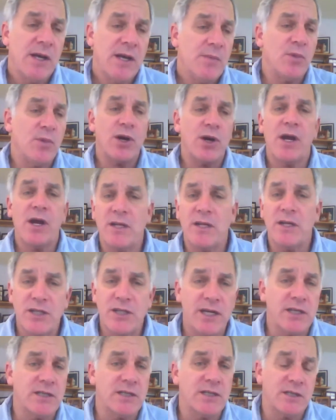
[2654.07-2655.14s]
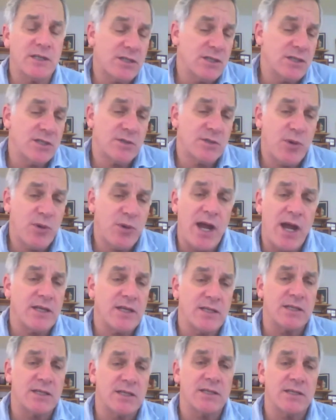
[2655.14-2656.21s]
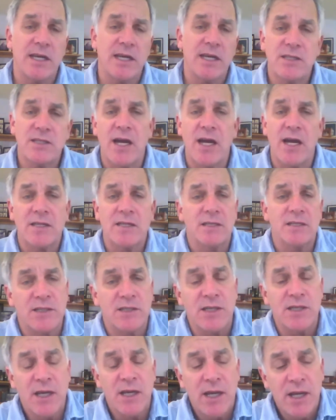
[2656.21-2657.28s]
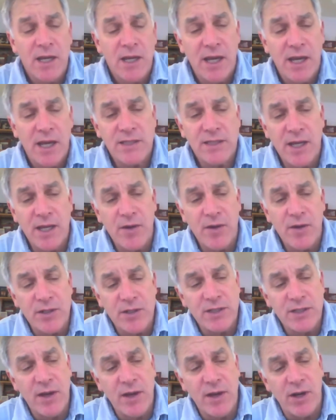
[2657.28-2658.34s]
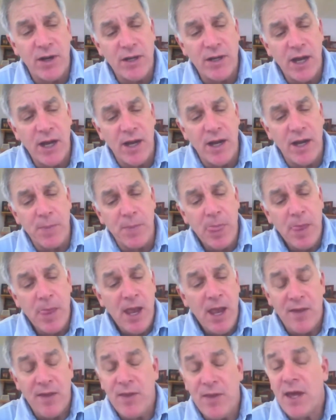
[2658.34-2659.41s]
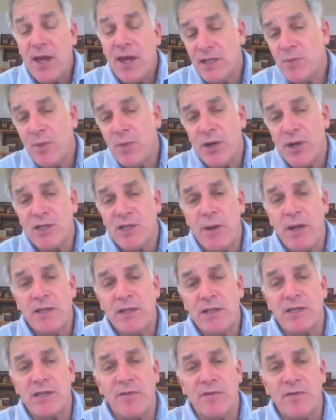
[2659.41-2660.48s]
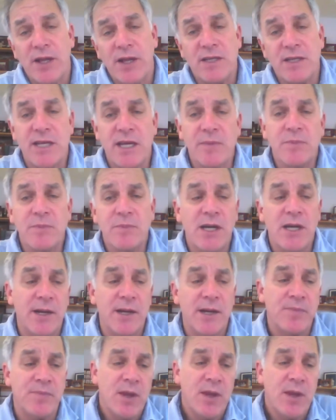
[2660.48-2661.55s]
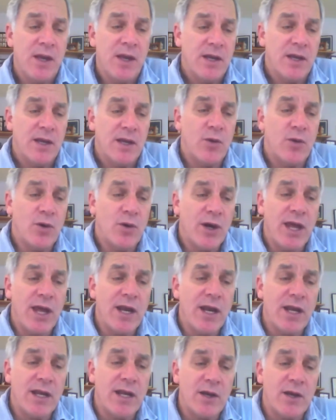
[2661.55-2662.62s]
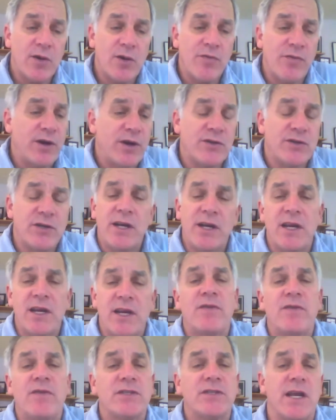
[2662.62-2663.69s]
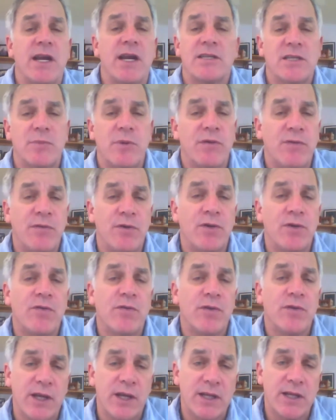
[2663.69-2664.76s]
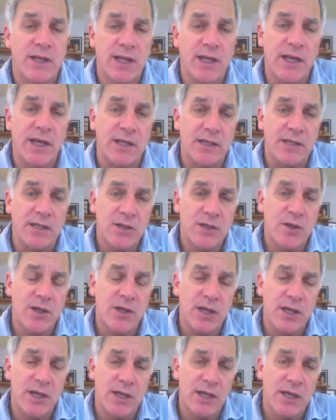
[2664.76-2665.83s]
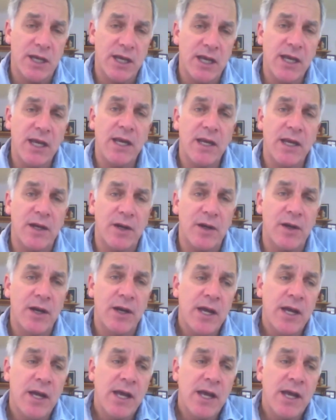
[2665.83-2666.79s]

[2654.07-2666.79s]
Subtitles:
more conscientious practices, less toxins, et cetera, et cetera. And that is more expensive. At the same time, you know, organic or fair trade never set out to be food for the elite. So the key here